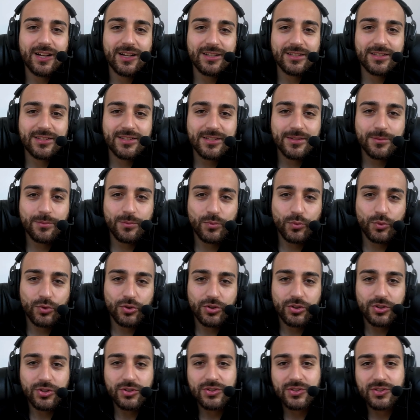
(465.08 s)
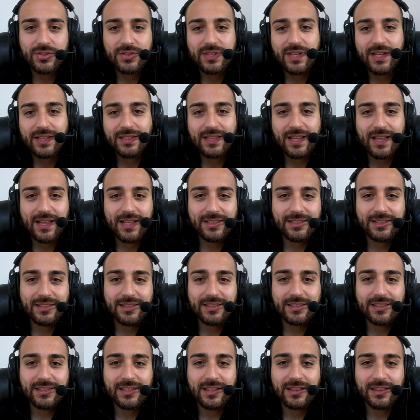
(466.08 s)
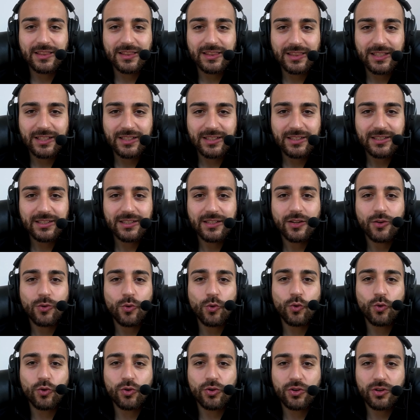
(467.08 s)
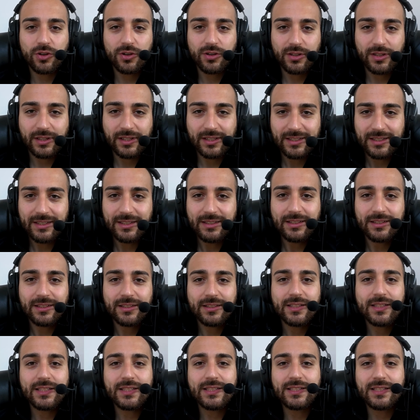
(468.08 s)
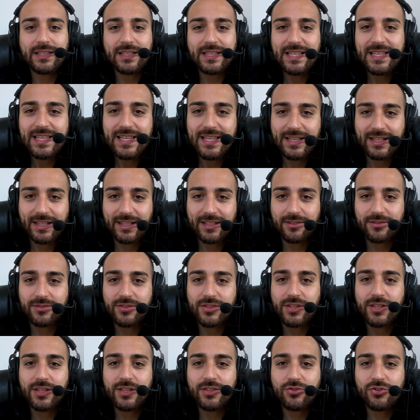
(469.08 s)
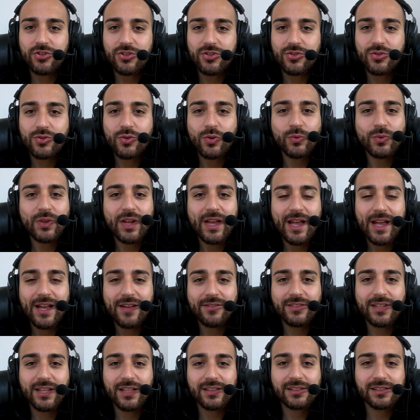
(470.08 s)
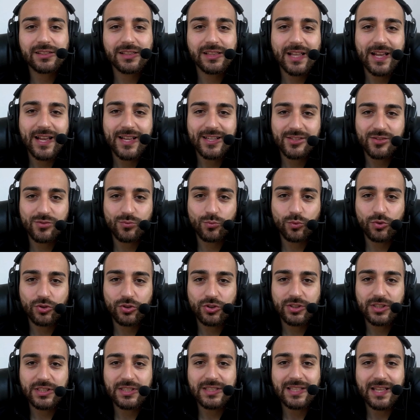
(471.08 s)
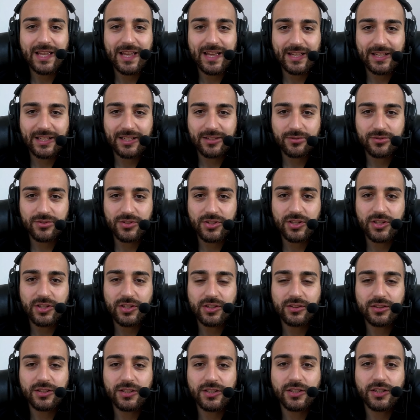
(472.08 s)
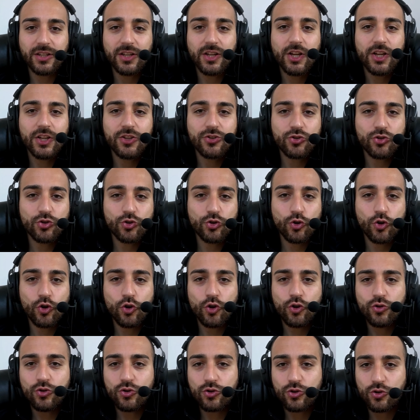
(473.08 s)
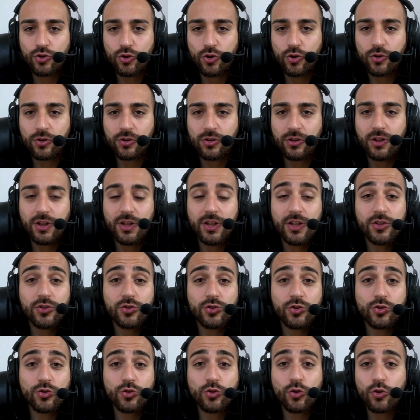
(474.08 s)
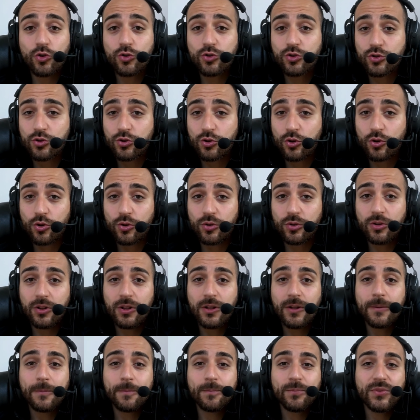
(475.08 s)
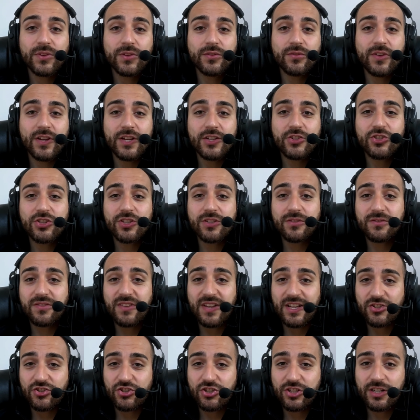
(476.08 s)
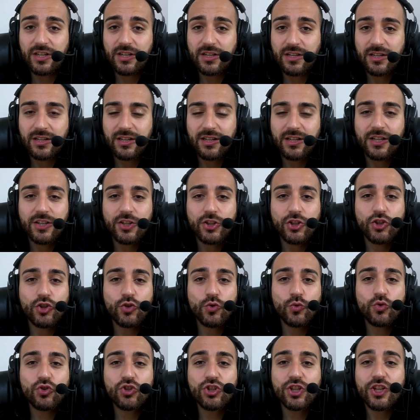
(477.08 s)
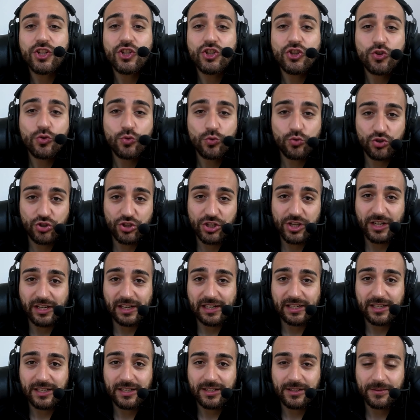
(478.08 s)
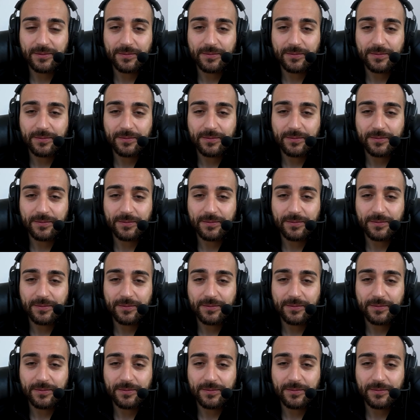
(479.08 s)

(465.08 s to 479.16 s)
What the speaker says: Some words that end in l or r in ijekavski just don't have that last word in ekavski, like so, sol, sto, stol, veče, večer, juče, jučer.